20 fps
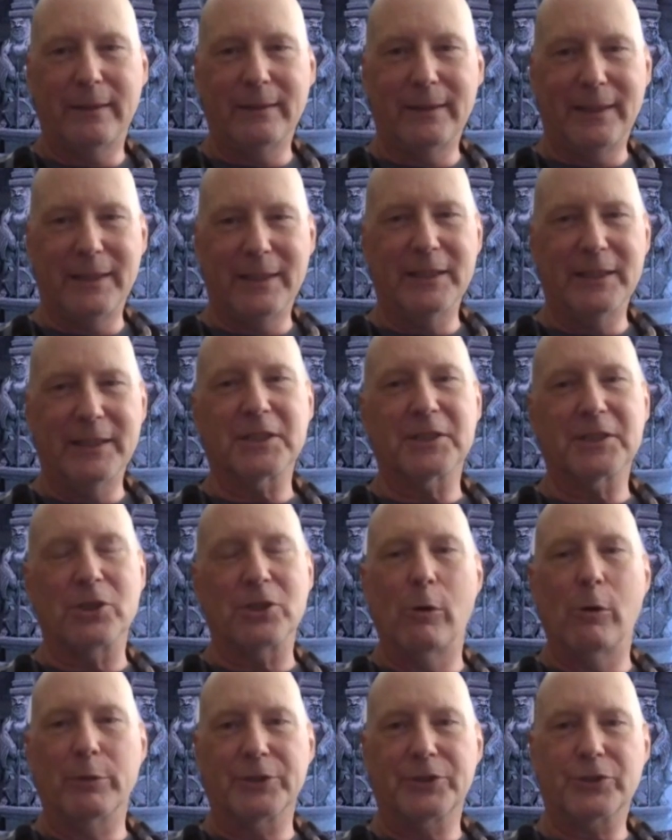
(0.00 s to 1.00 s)
this is
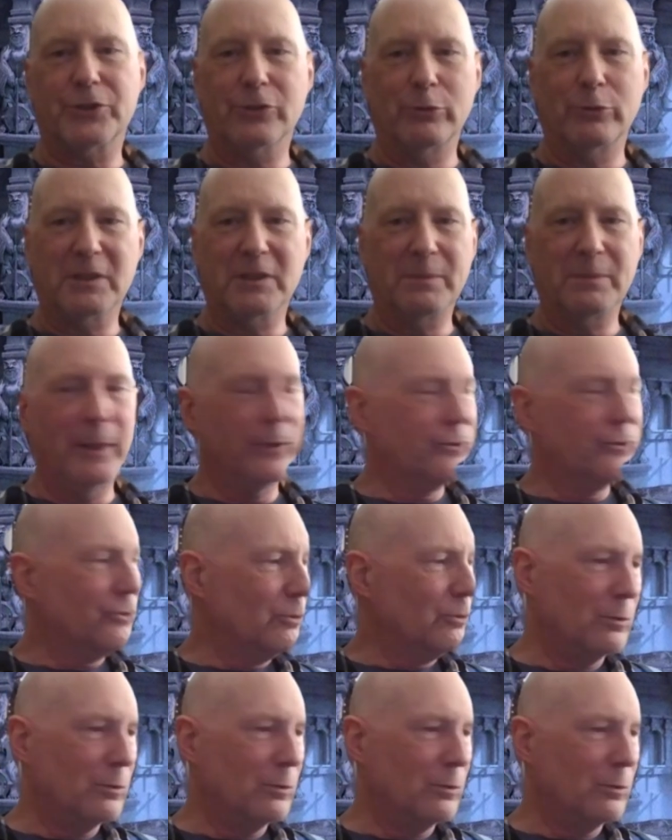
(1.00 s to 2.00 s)
always true. It's been
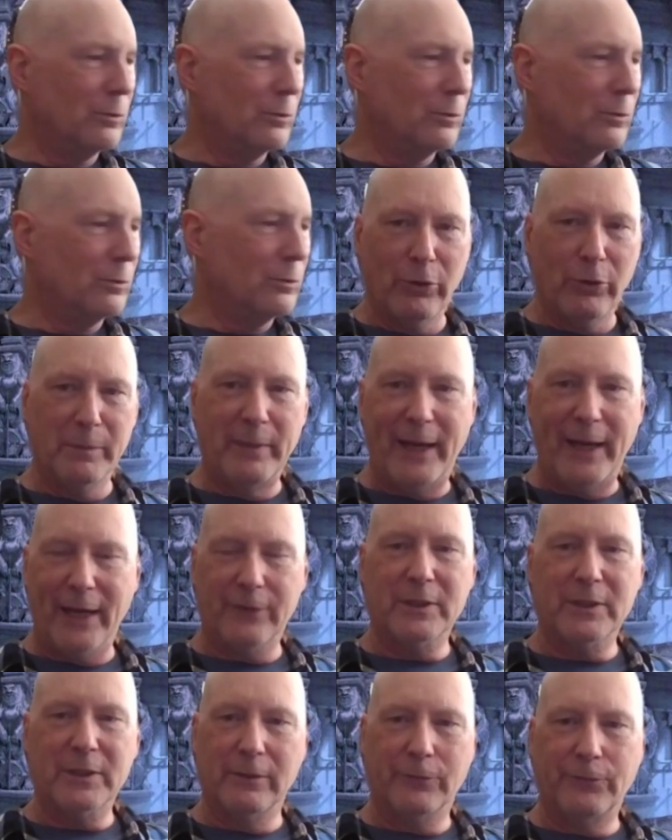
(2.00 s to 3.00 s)
true, you know, going back
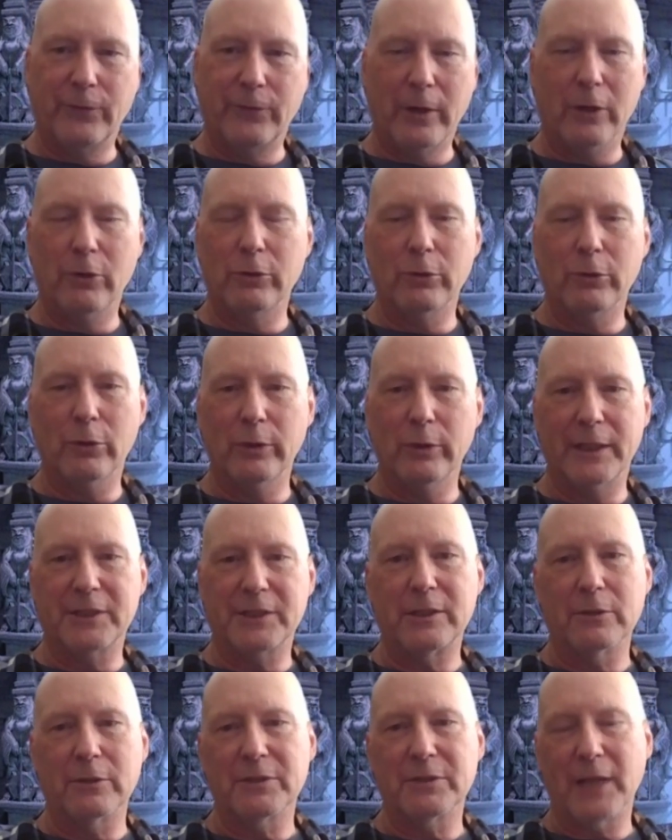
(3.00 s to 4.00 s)
to the
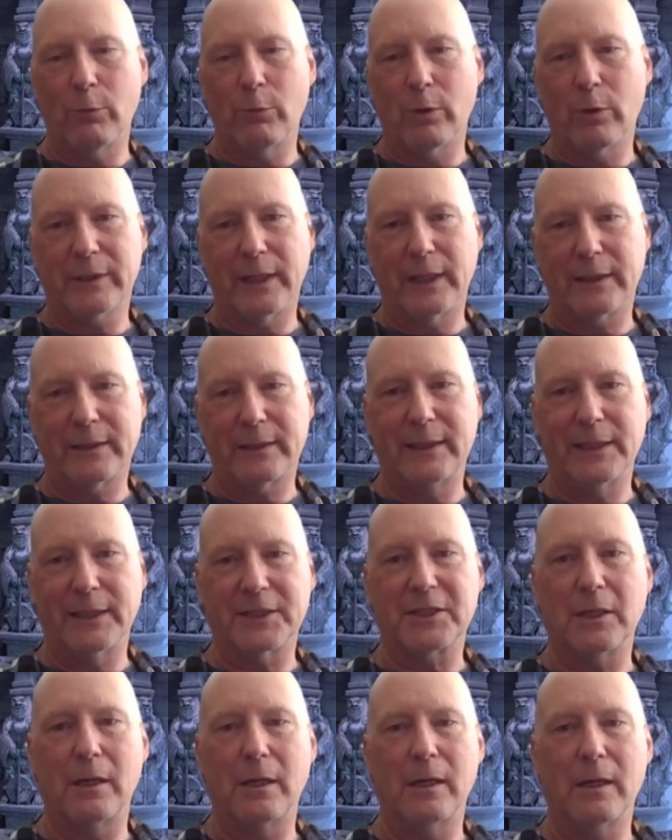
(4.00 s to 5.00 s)
earliest years I worked at
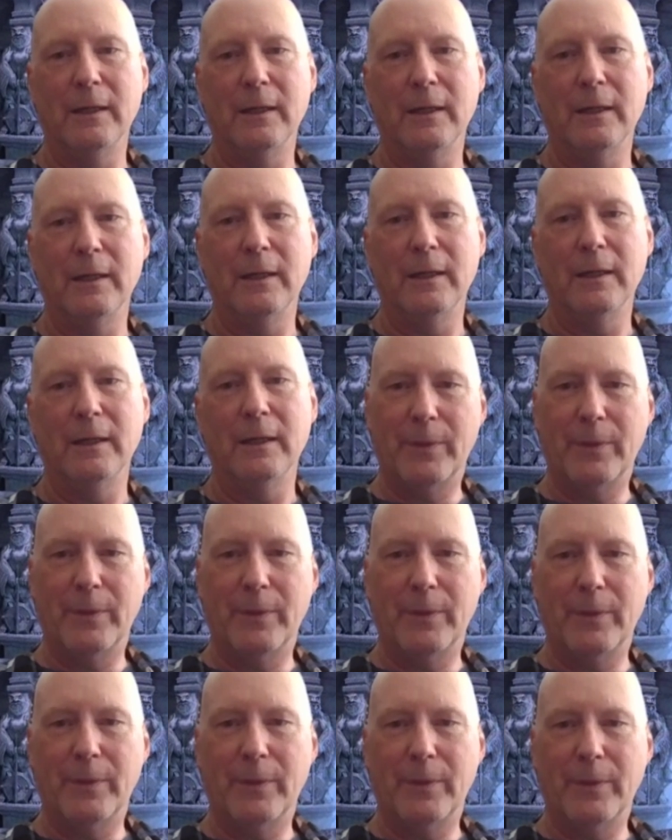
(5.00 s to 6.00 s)
TSR. The, the
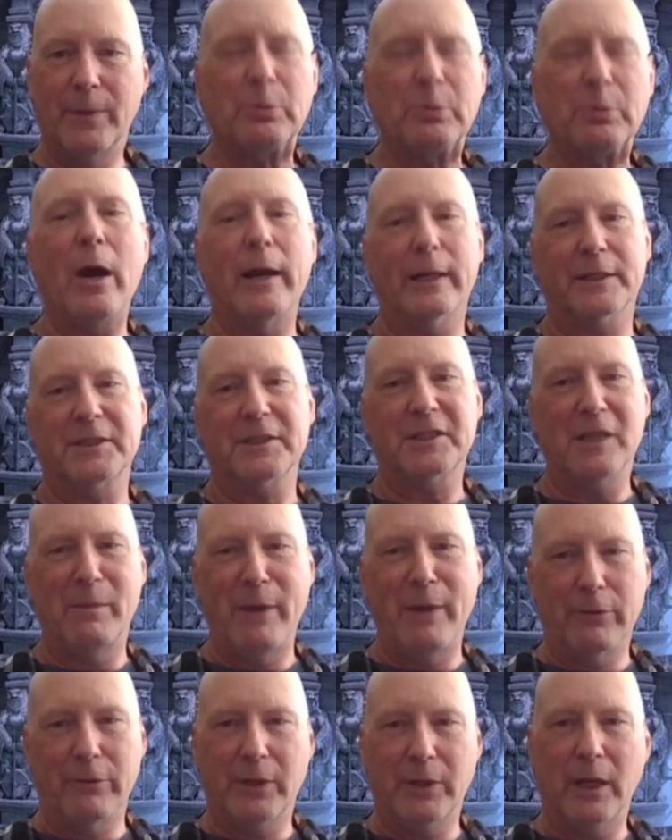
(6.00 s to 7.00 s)
best products come
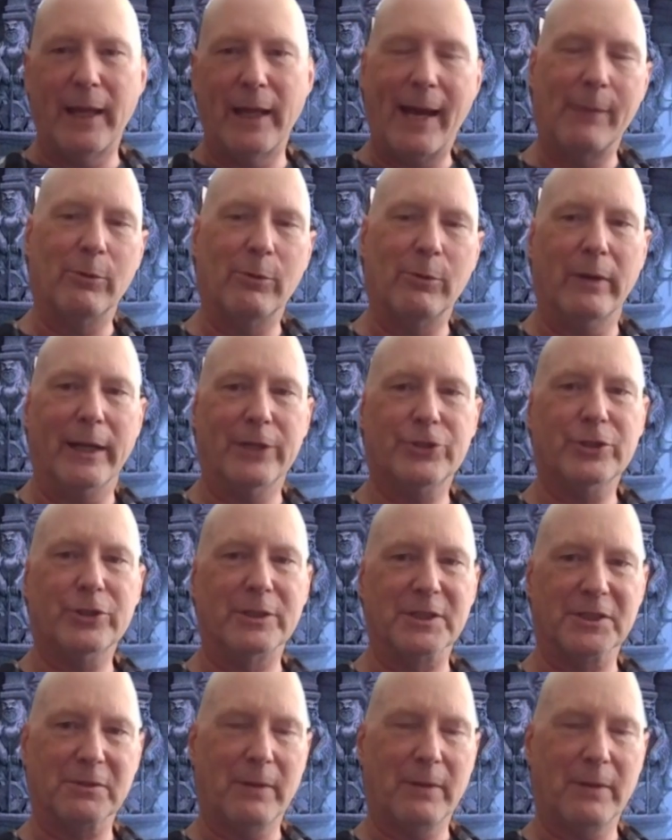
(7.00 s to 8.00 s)
out of
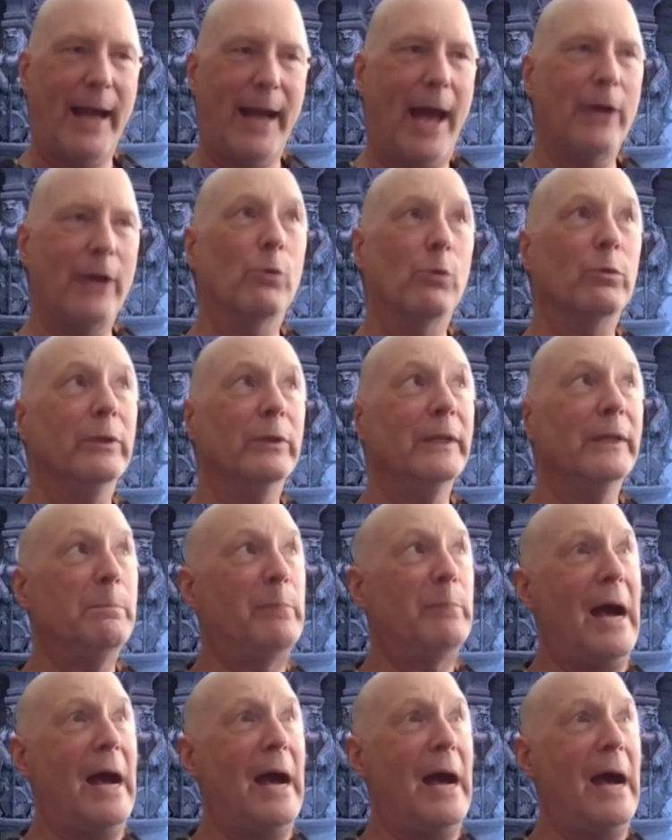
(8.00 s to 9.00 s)
collaborations, right? I don't really
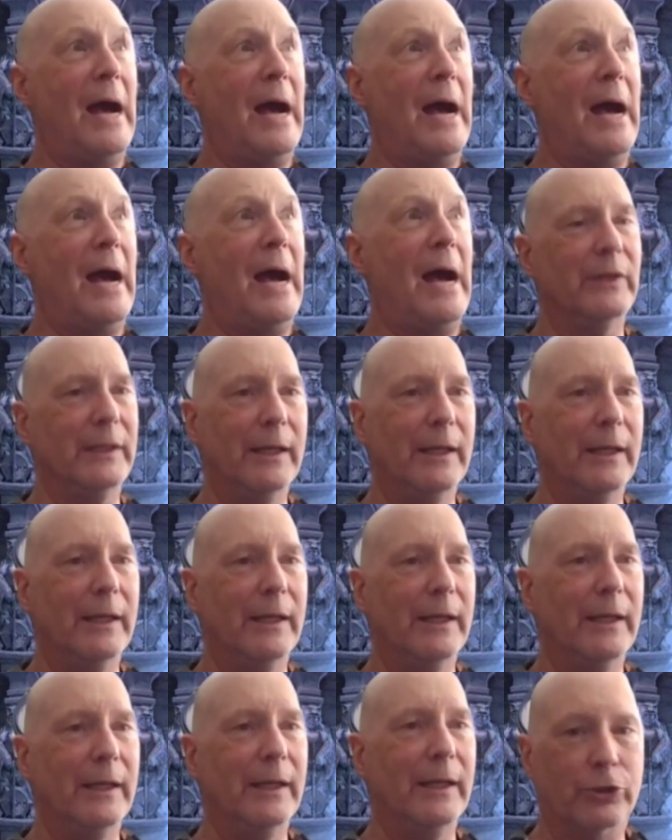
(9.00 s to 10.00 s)
buy into the
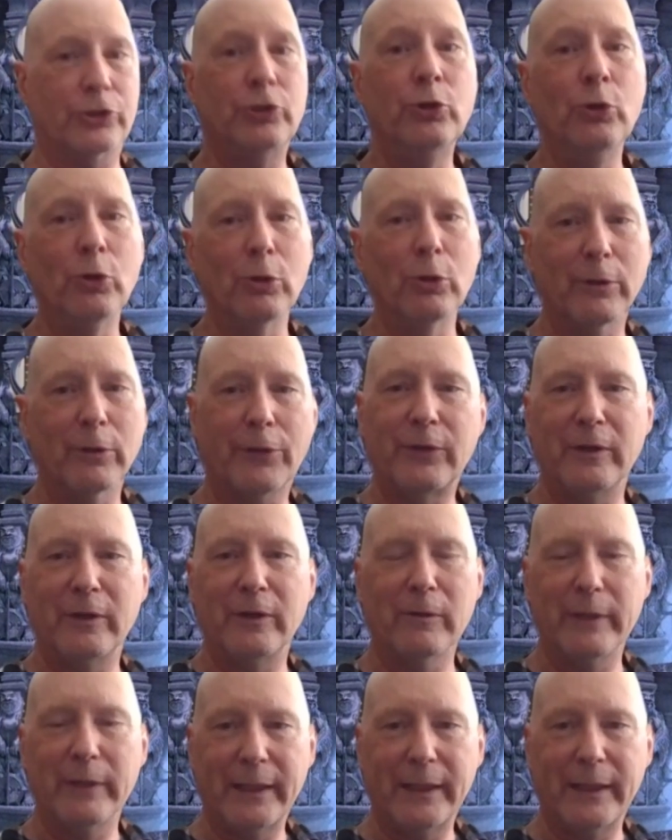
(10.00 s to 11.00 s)
auteur
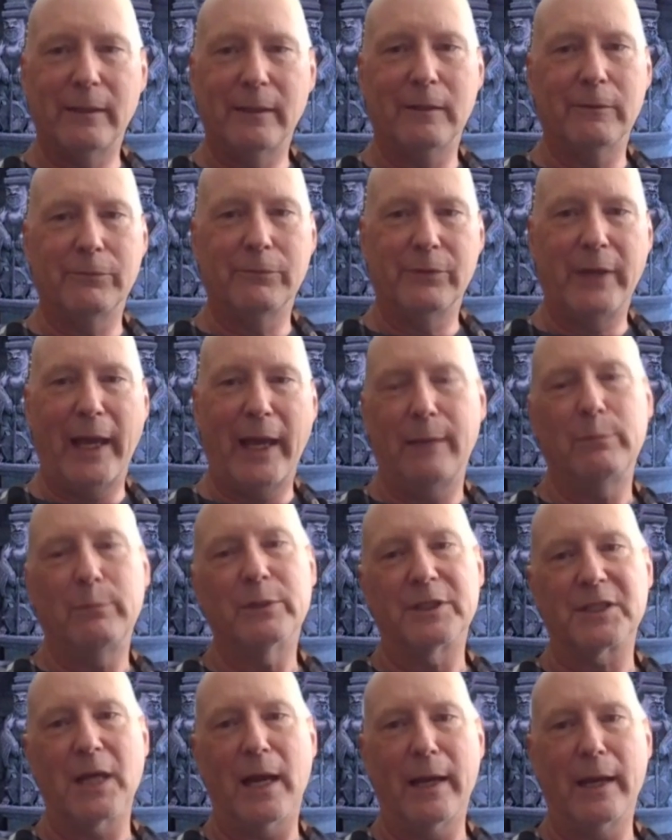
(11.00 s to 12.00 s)
theory of game
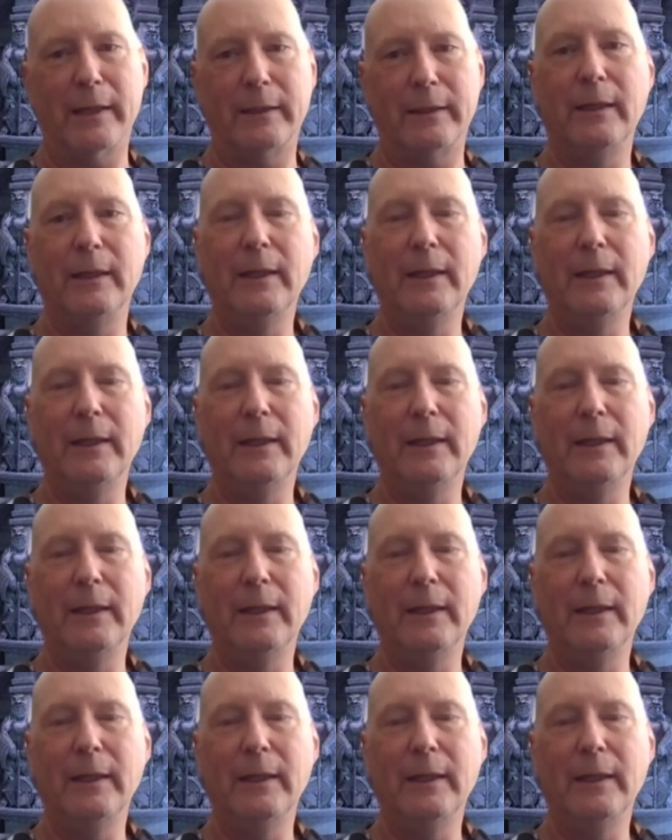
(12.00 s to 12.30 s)
design